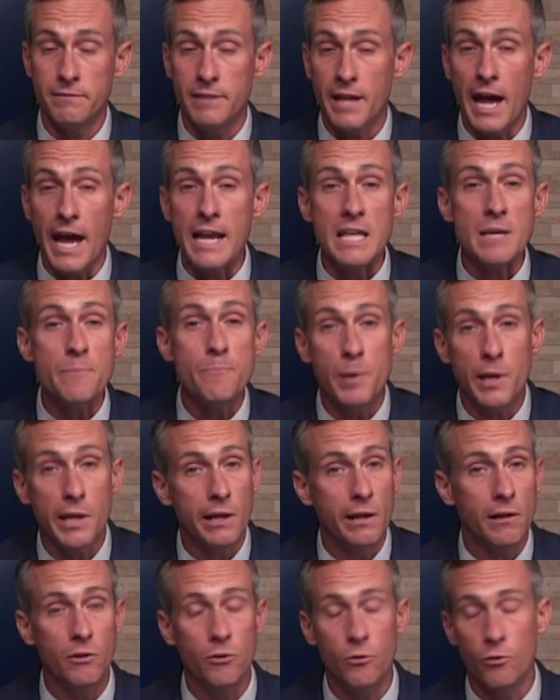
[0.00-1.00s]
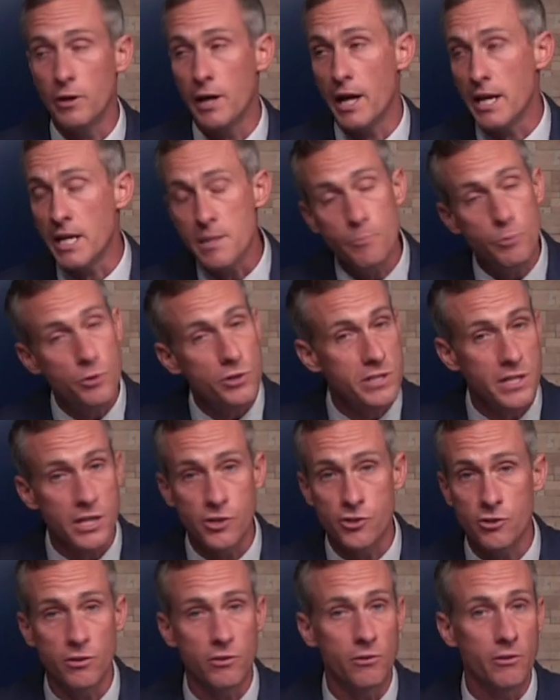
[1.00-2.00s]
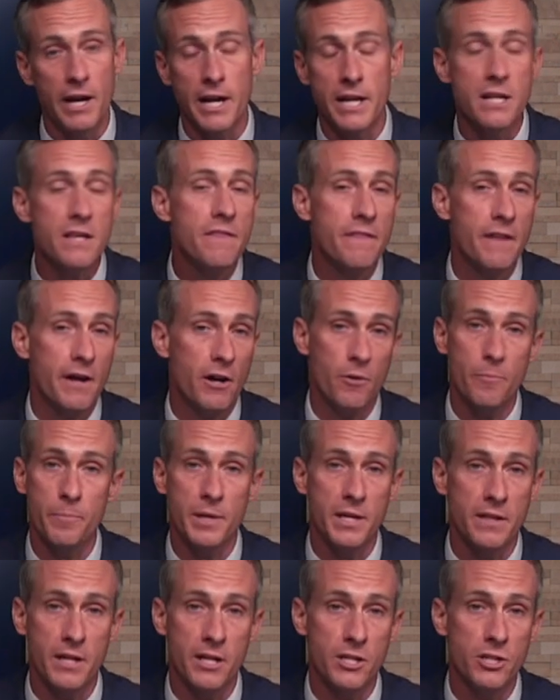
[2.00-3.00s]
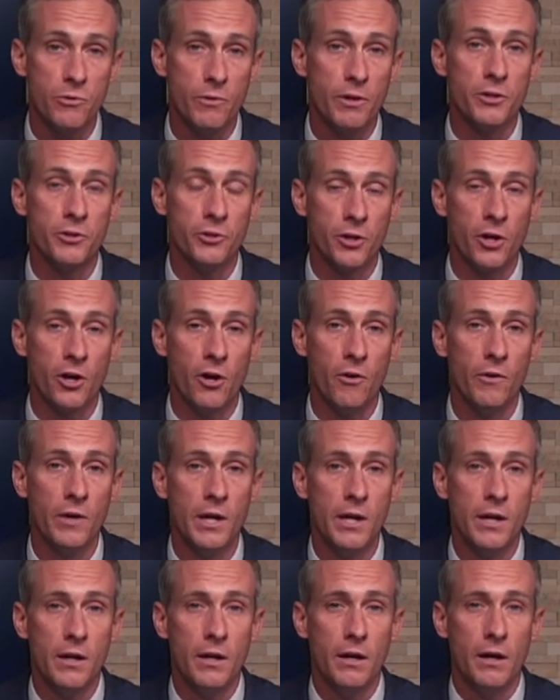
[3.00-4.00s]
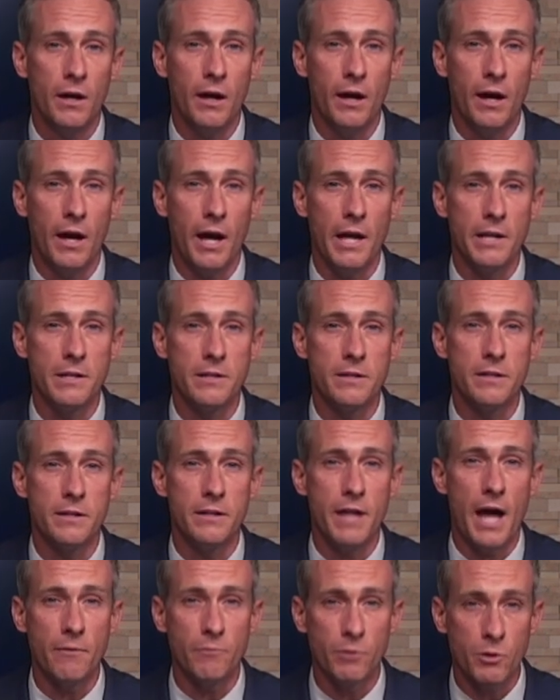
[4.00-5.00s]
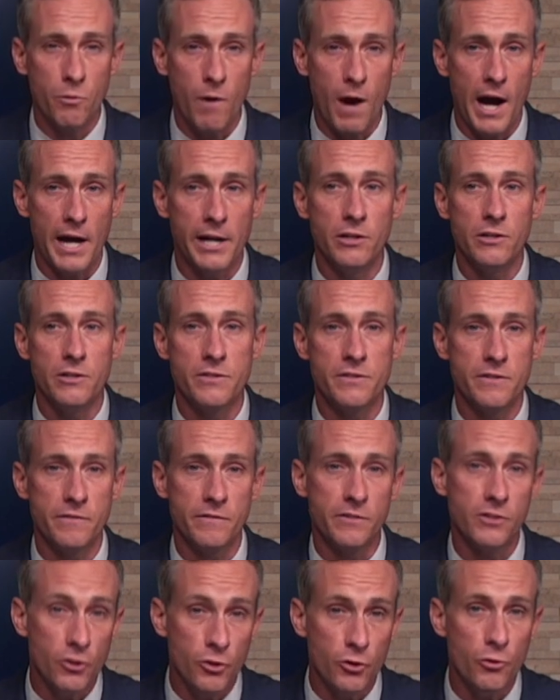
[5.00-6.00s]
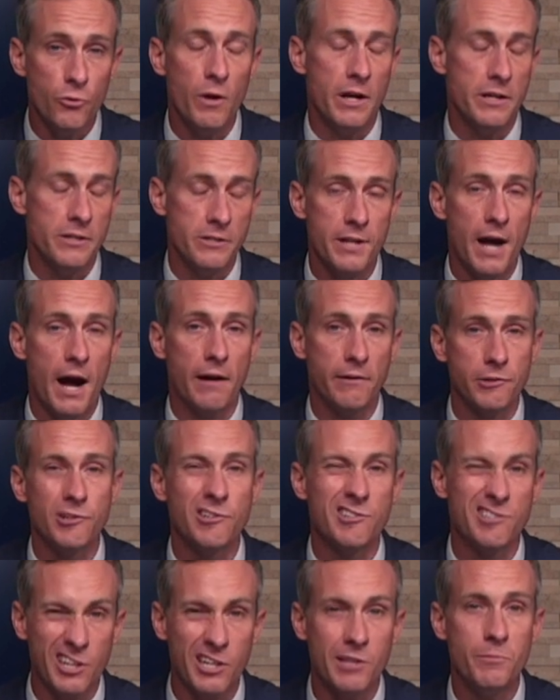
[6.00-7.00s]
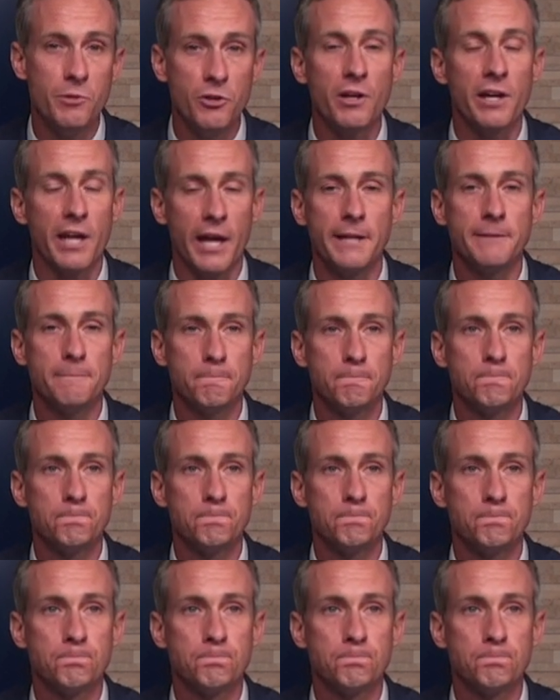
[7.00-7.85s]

than any pill or any procedure or any therapy that you undergo. Uh, and that requires you and your doctor to communicate.